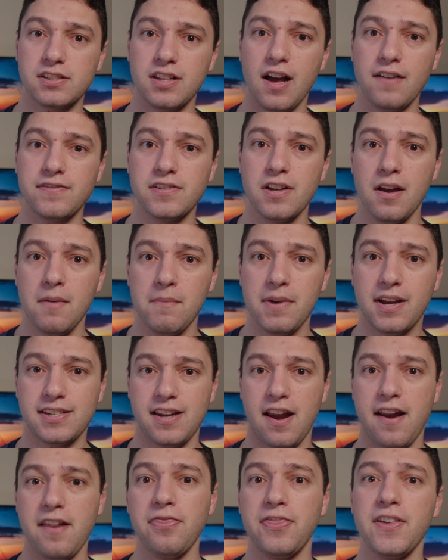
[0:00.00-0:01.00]
gloves
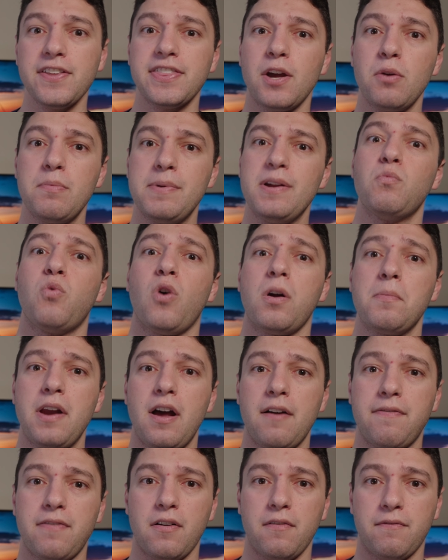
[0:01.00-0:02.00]
because I didn't think they would be warm
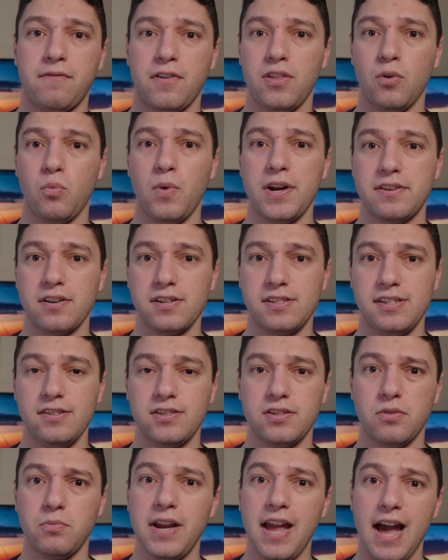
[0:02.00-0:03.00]
enough for the winter
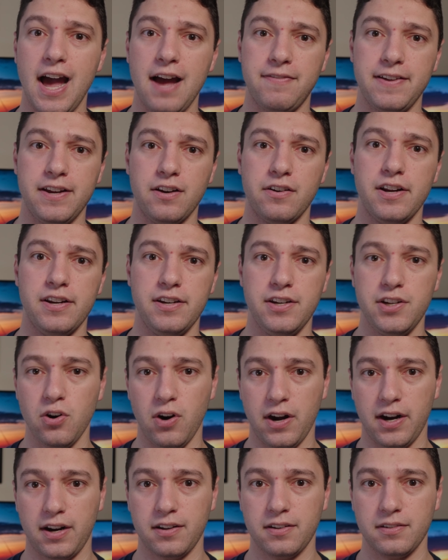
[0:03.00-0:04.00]
season we have here in New
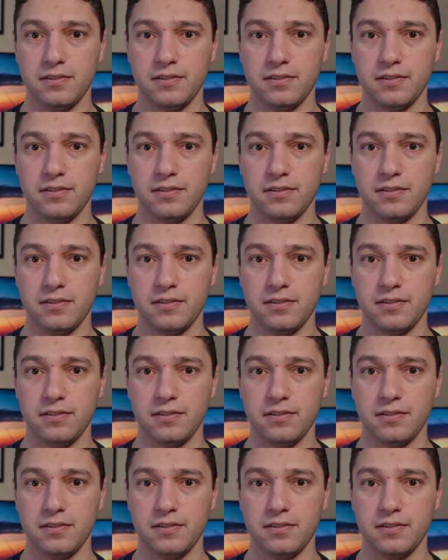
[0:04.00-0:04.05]
York.